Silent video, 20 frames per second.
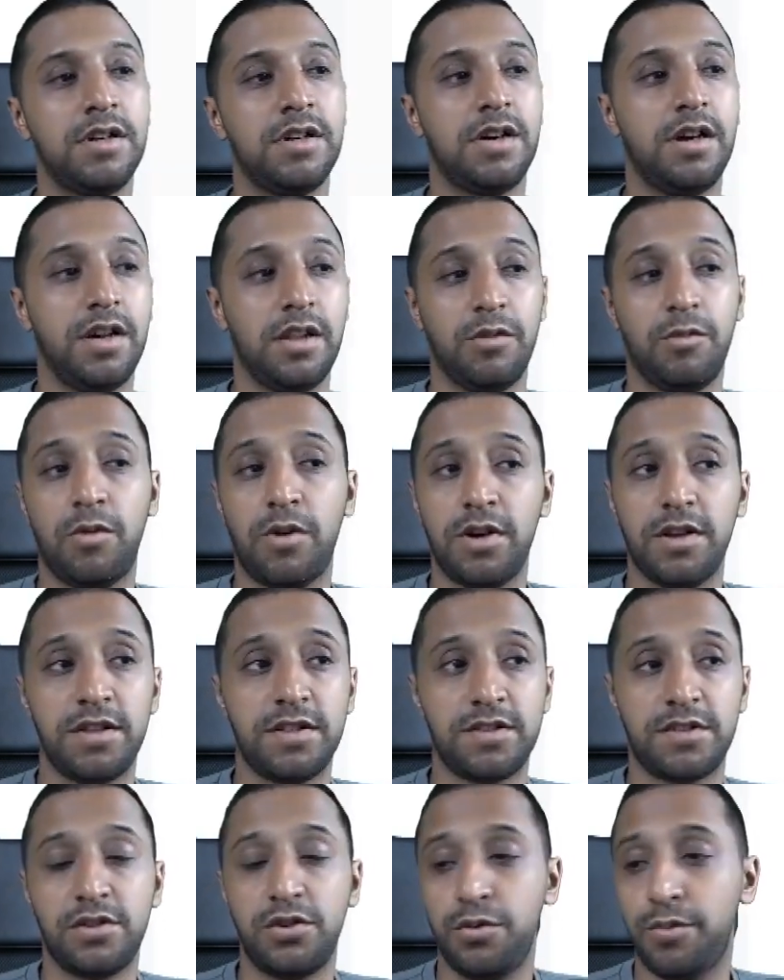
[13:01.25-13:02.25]

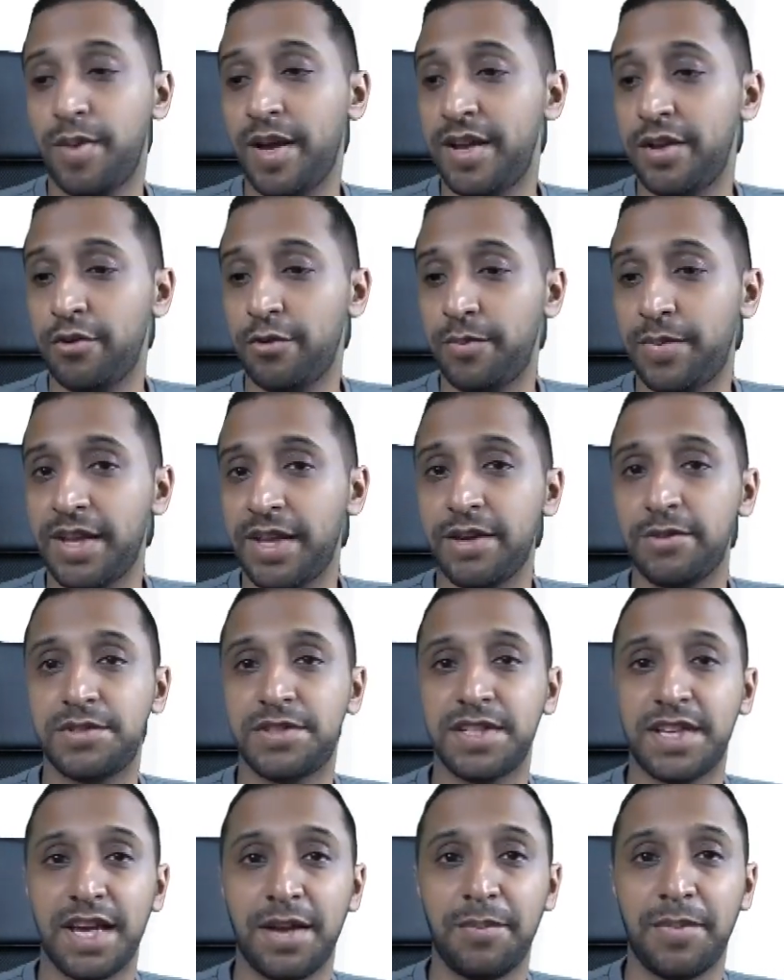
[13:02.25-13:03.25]
otherwise you may not be able to
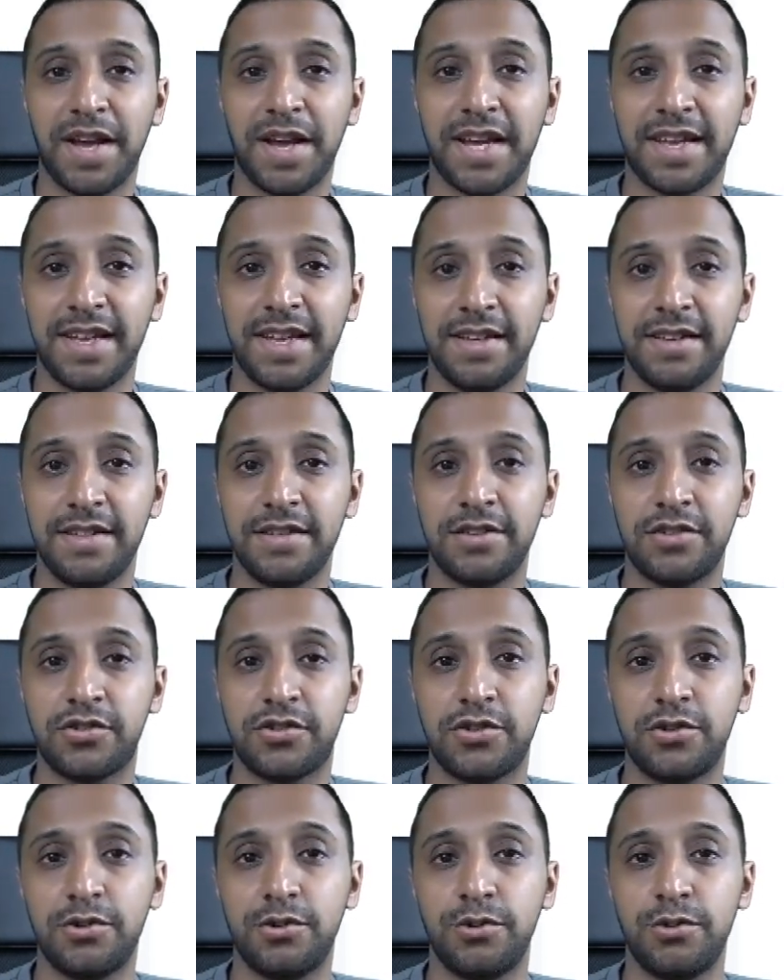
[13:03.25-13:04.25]
get back in
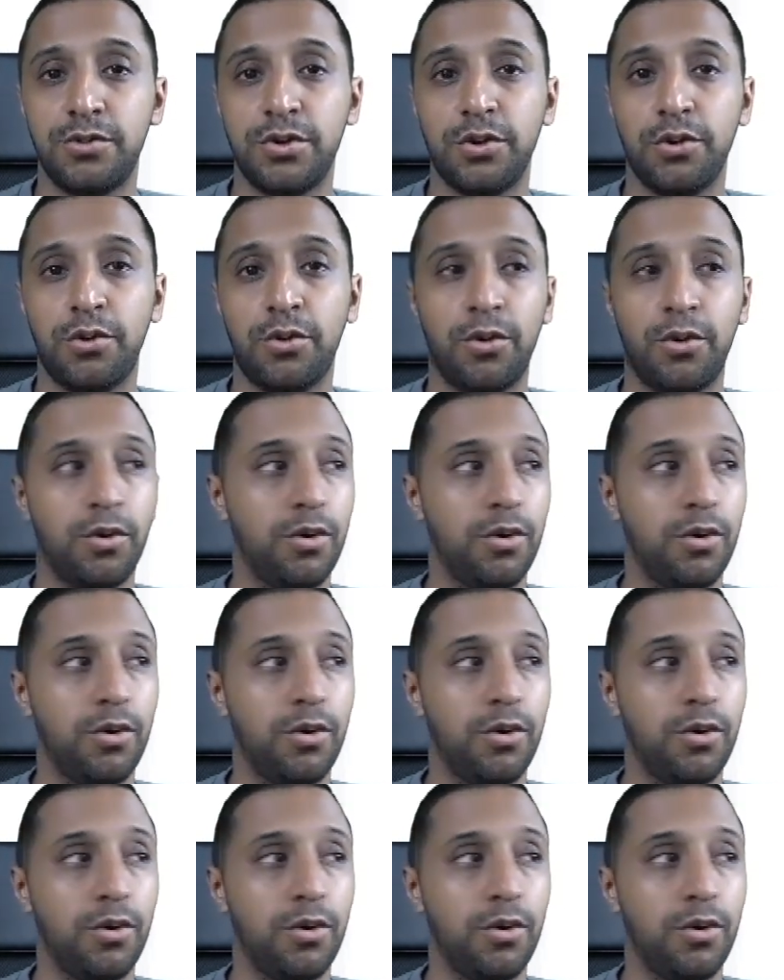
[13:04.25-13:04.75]
to your